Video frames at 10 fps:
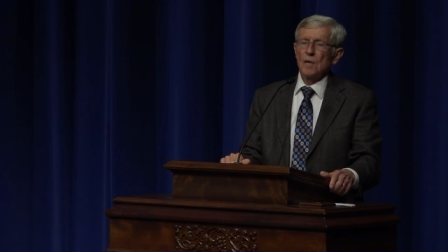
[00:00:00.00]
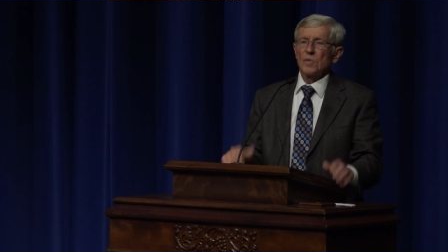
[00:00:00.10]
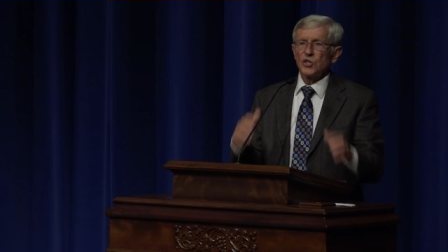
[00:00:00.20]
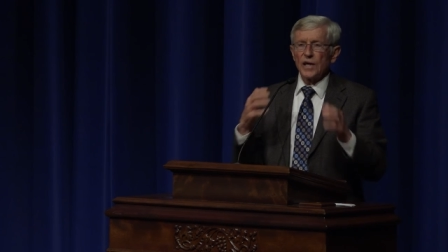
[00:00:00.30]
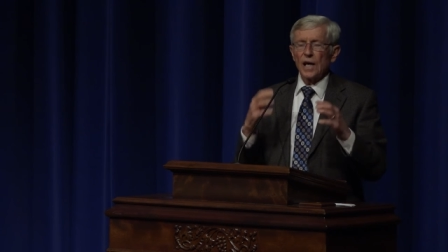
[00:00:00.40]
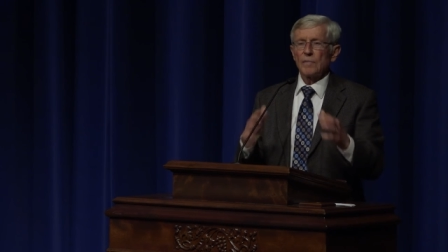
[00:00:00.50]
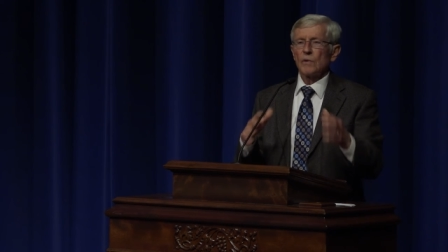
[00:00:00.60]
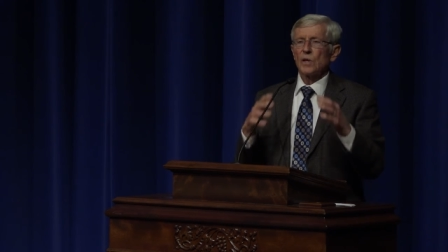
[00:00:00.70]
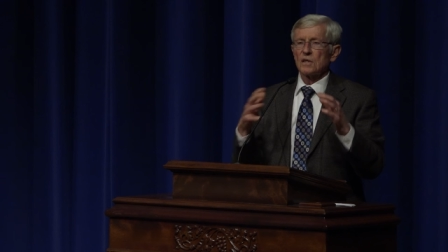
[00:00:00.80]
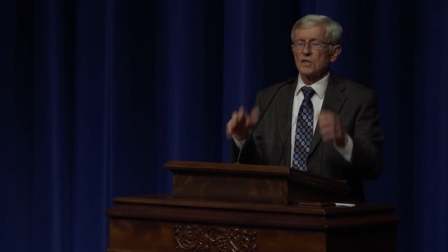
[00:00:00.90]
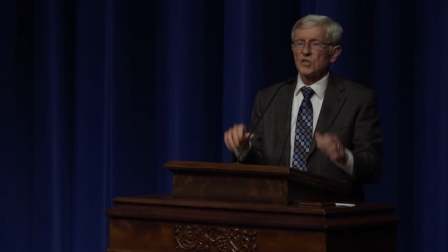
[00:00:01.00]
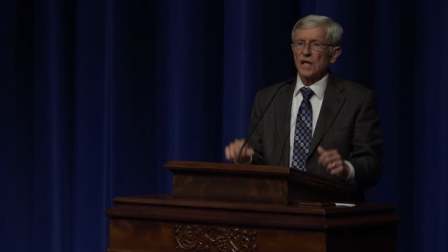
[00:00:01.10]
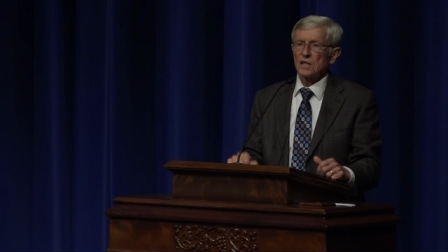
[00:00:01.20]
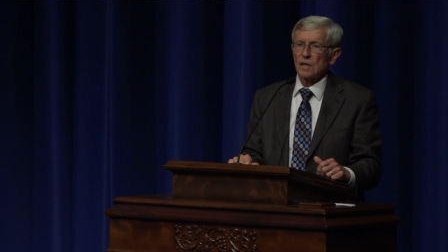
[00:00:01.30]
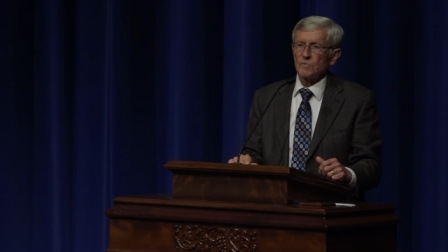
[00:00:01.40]
But you've got to be willing to
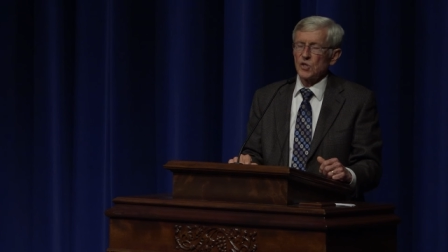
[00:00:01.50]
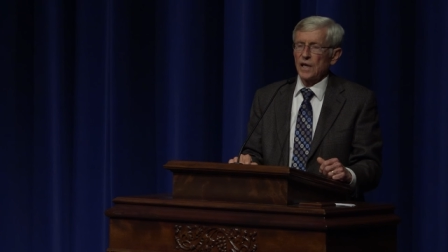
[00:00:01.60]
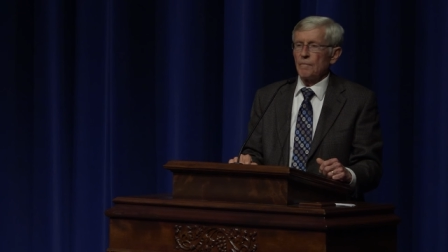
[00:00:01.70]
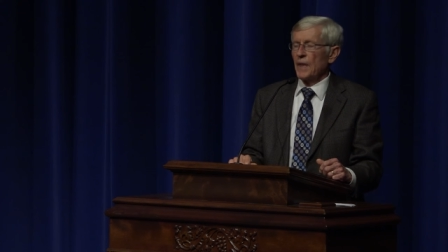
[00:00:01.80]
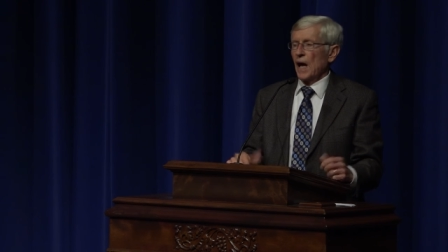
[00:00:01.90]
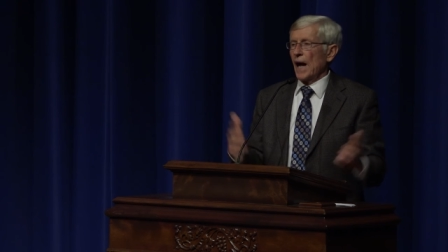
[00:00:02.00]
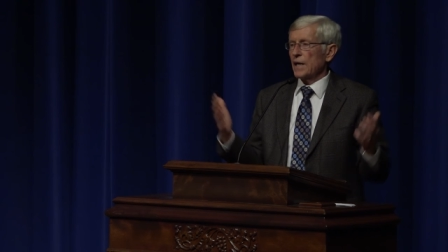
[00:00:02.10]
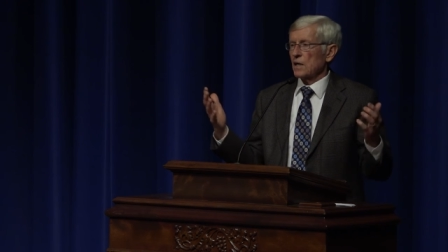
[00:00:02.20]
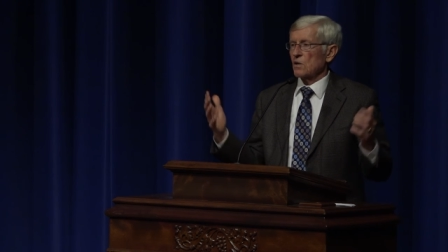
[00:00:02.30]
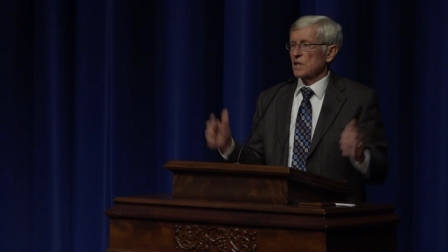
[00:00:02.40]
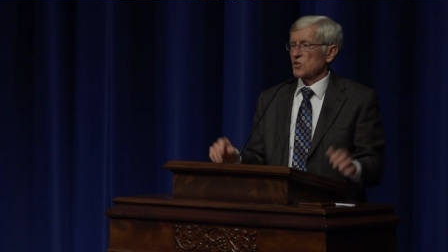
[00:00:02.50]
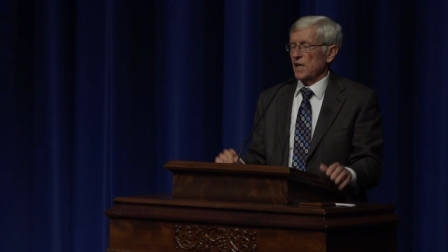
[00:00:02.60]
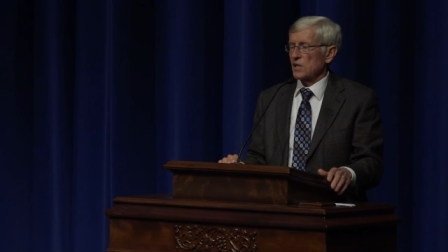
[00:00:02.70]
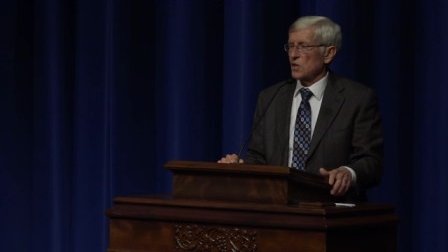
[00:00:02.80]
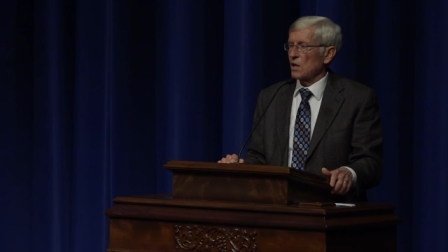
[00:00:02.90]
stand up and say it. I get
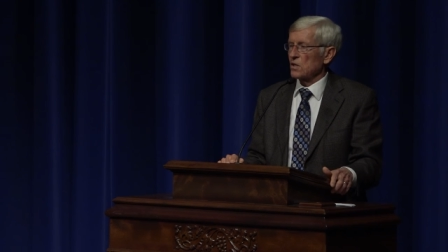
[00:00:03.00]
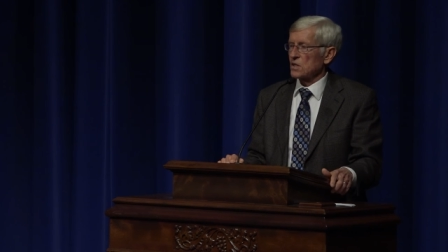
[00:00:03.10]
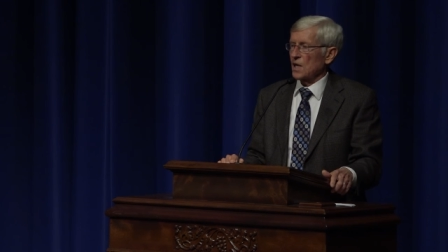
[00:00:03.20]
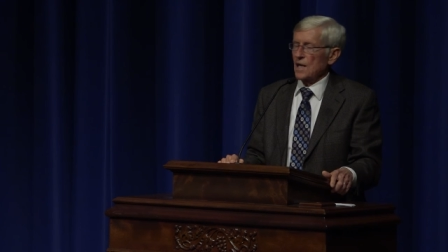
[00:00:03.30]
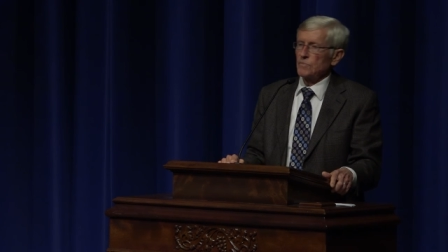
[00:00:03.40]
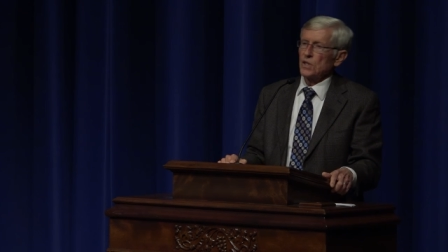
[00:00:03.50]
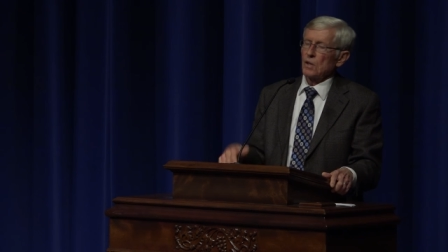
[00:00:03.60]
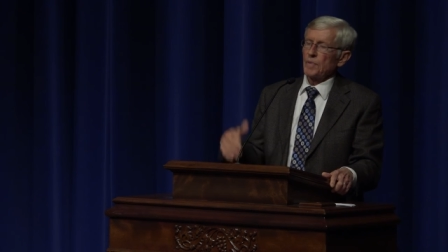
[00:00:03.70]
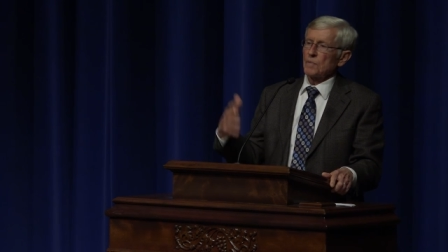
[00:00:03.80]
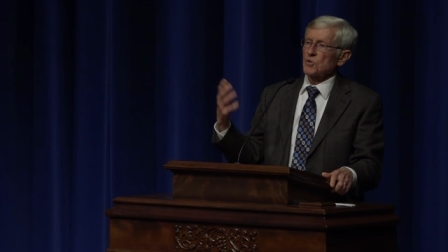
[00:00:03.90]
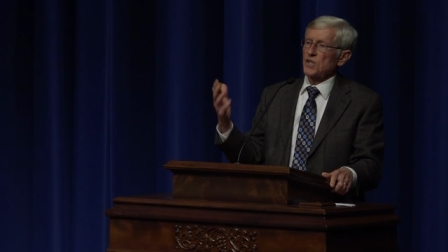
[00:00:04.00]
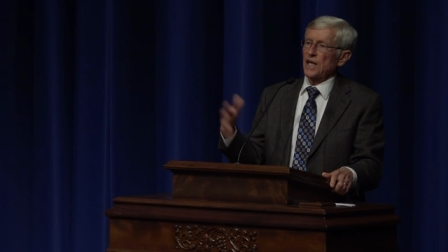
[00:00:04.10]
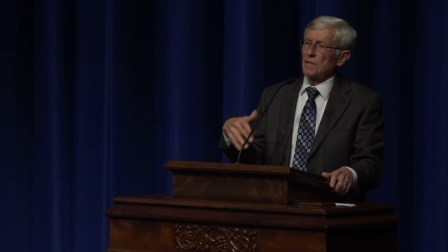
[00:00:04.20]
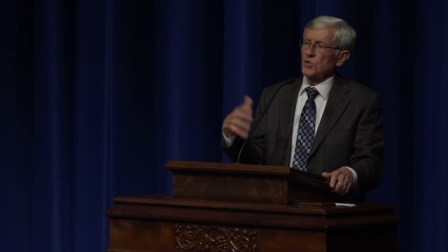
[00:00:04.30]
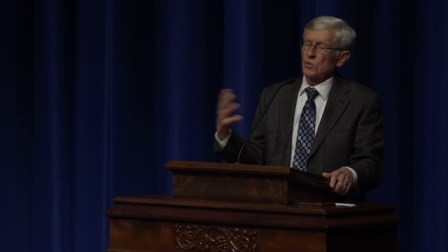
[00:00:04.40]
criticized all the time. You know, people say
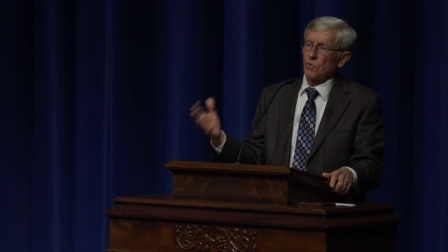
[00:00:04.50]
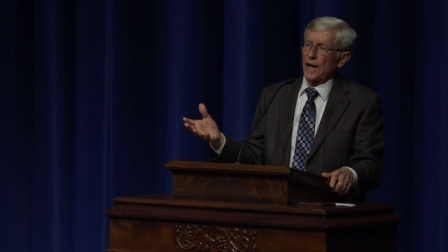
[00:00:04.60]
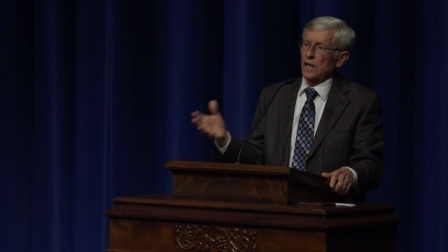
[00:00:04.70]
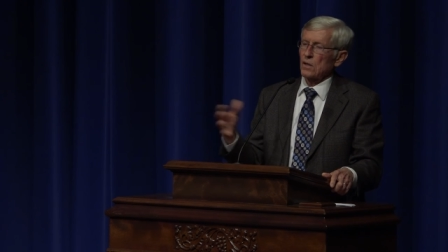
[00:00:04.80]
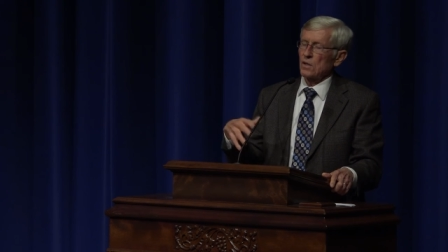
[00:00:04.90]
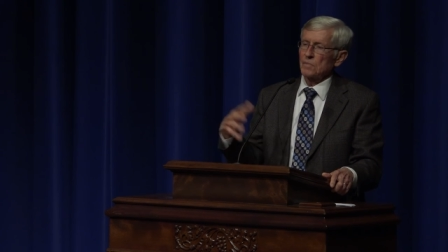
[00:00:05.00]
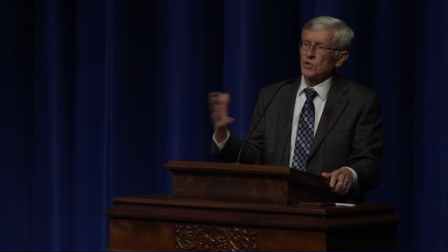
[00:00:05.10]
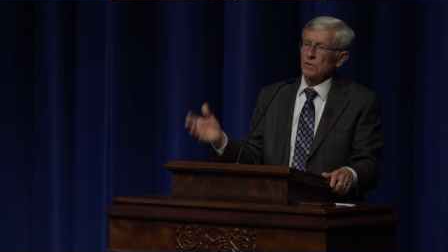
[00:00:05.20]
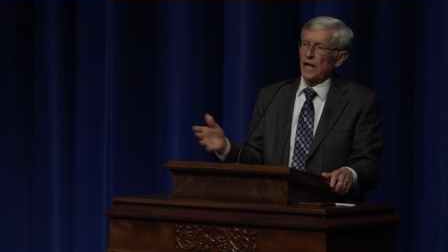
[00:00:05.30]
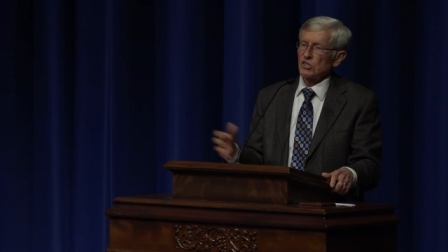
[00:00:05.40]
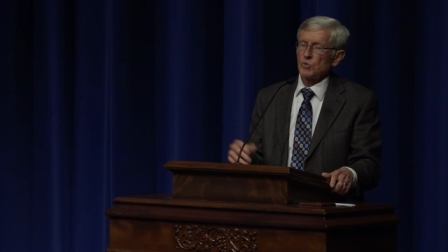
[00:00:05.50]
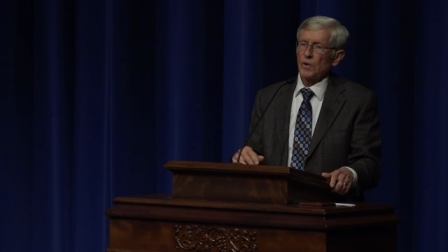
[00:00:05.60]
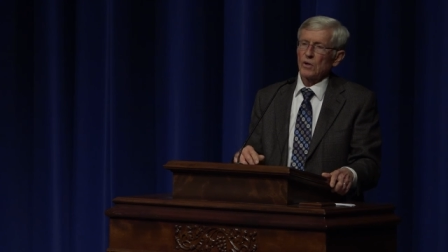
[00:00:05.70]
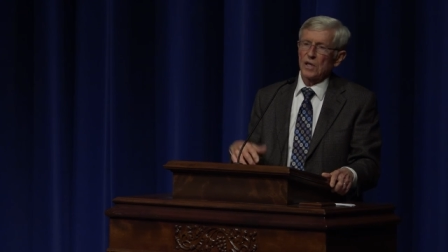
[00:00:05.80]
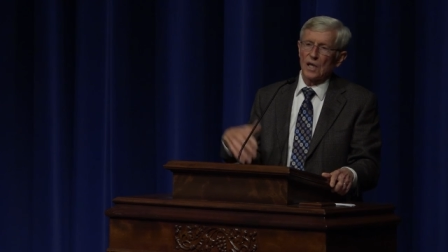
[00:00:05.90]
I'm too radical, I'm too
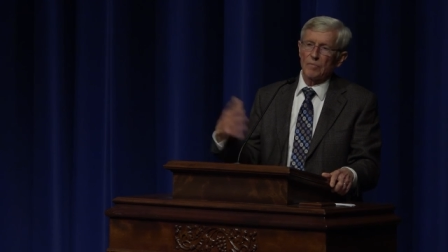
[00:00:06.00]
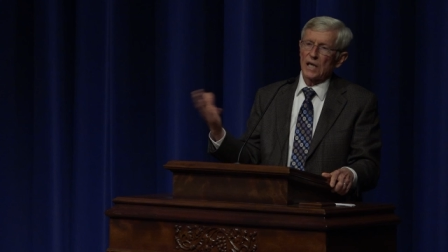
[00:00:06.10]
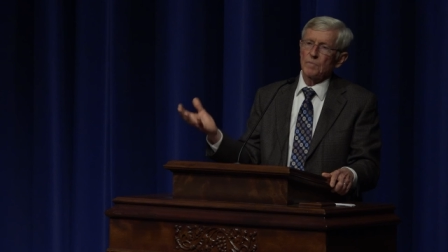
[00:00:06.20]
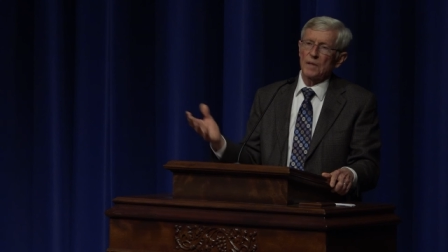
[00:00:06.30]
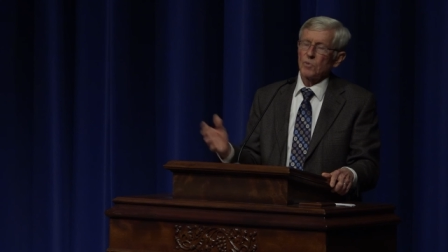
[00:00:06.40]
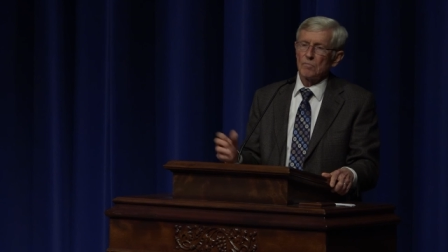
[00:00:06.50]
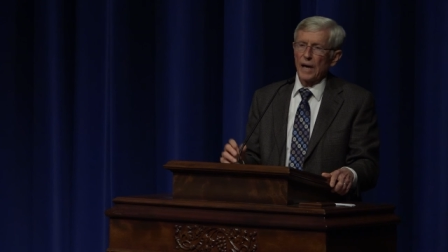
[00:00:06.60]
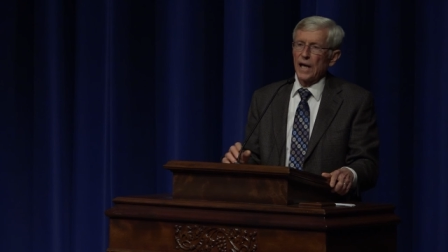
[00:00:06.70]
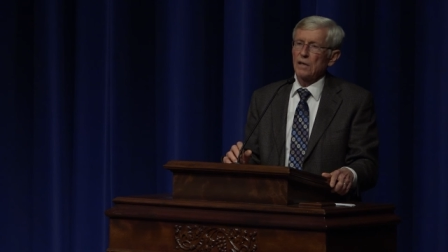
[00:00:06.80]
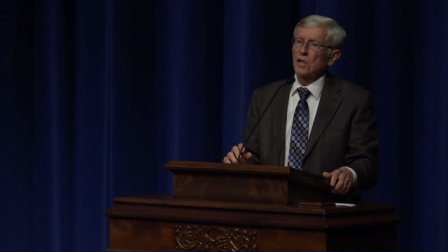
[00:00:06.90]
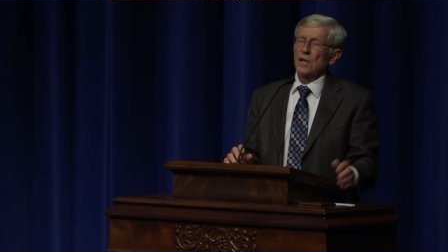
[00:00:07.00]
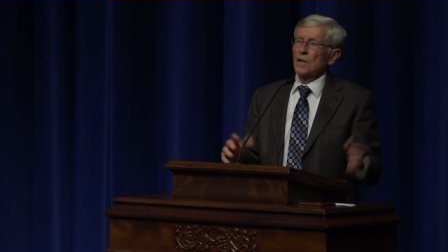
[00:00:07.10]
outspoken, I'll make people mad.